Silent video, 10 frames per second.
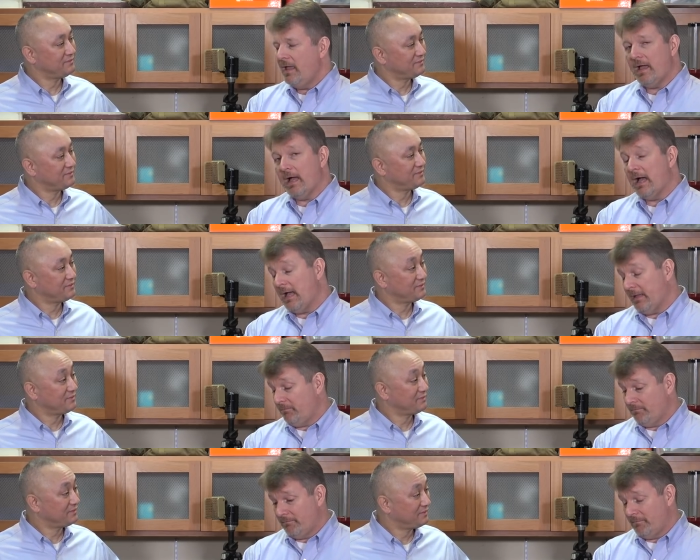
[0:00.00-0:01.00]
Speaker 1: Yeah,
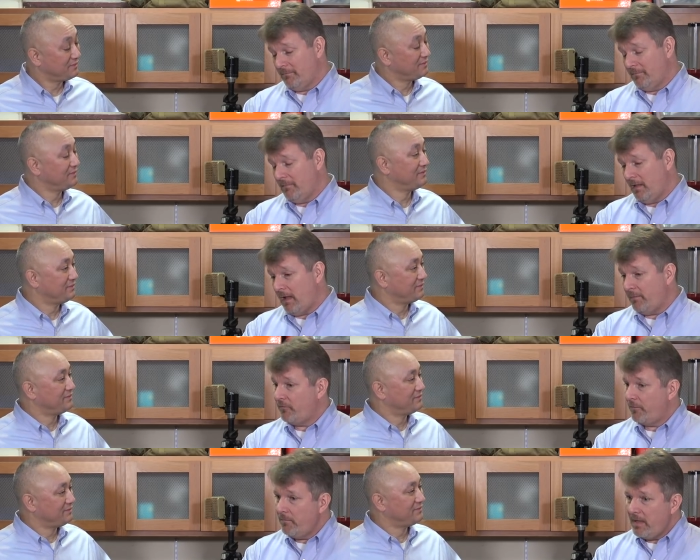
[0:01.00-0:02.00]
um, I
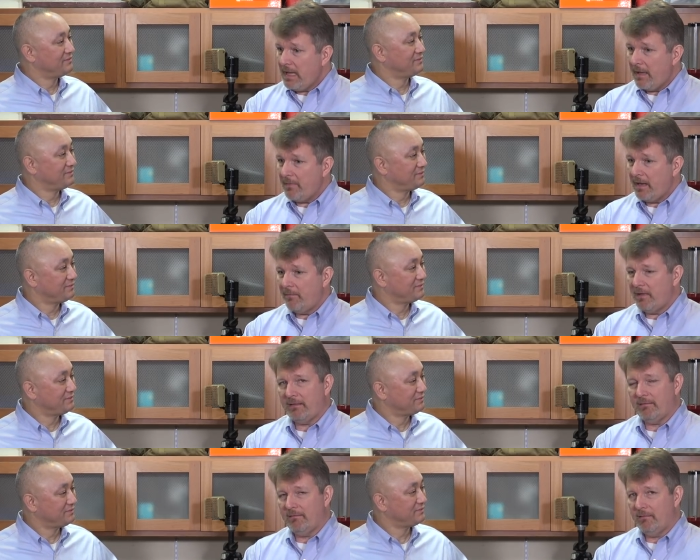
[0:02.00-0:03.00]
mean, for me, I mean, I'm
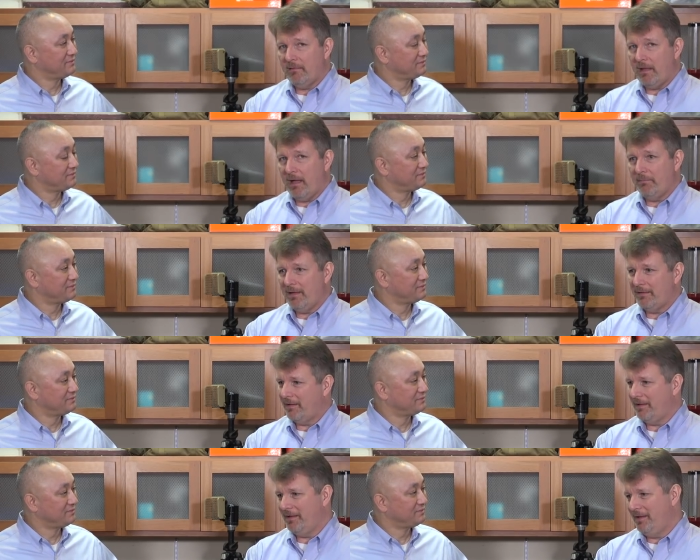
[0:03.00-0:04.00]
not, I'm not
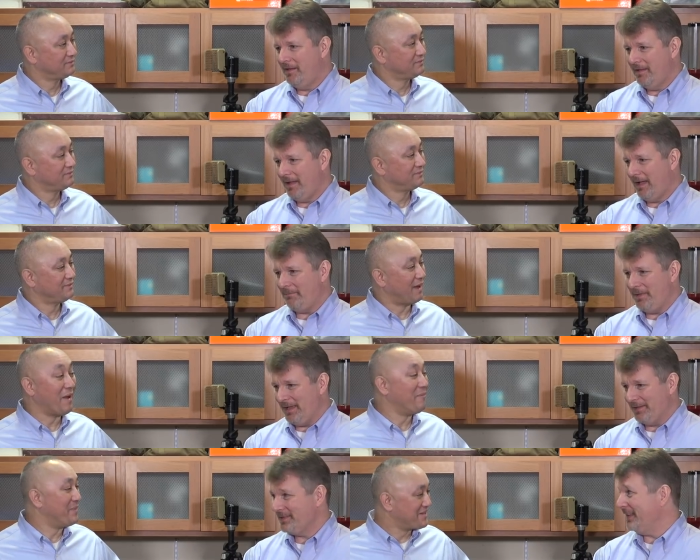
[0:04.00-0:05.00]
like I
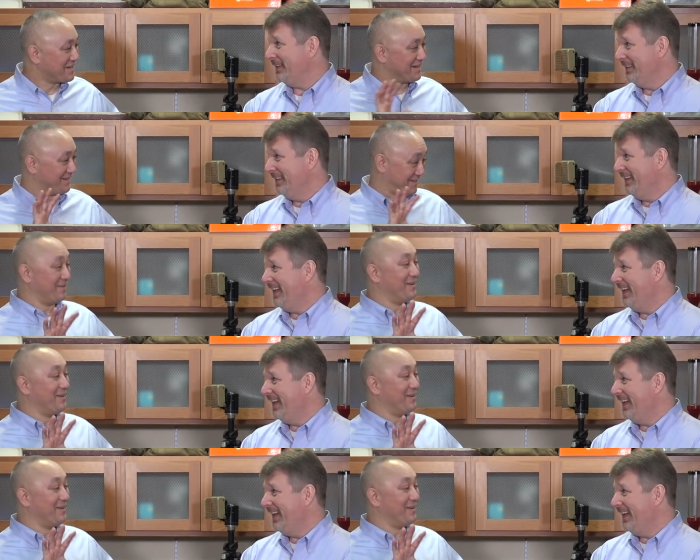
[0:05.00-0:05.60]
I'm not missing it.